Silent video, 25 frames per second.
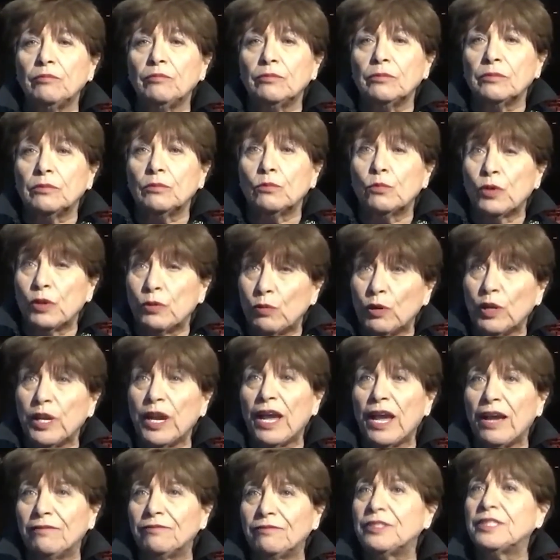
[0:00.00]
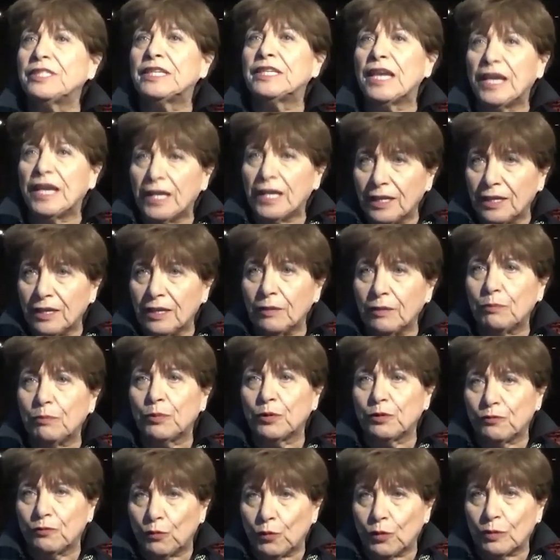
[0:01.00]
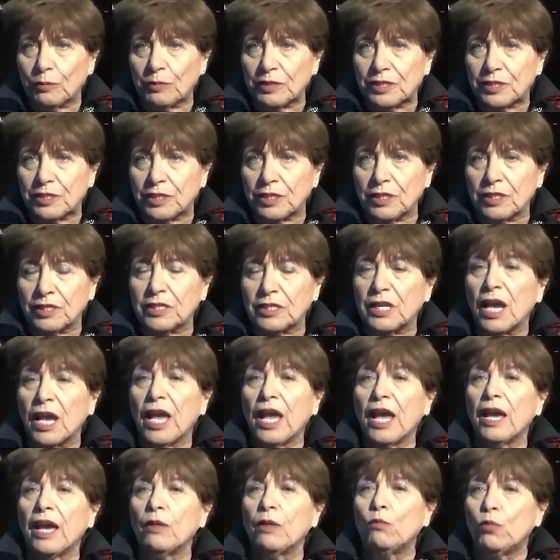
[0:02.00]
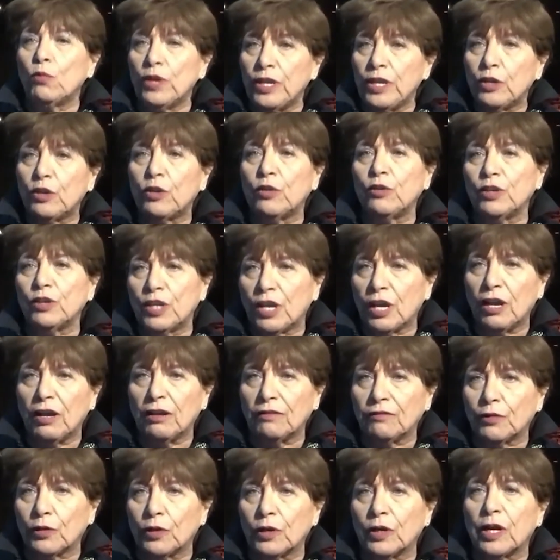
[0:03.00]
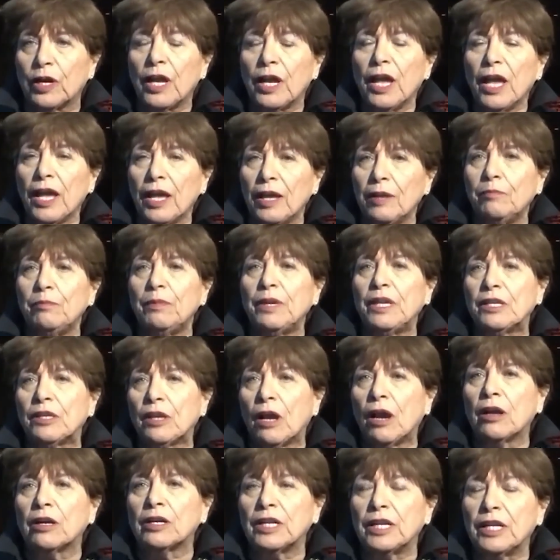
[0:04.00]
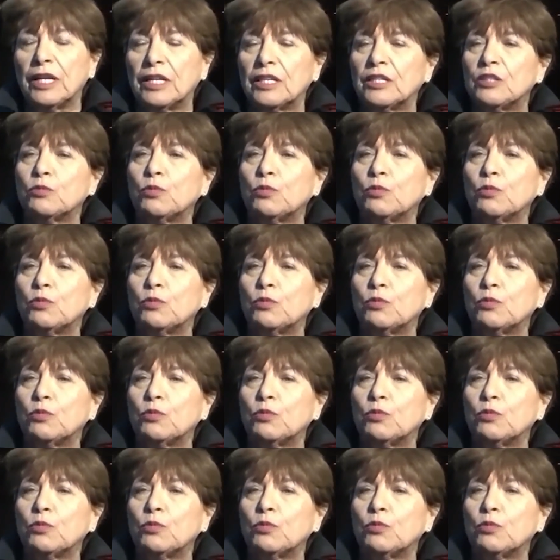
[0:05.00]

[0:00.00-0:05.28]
we would have 10 performances, and we could cover and meet our needs.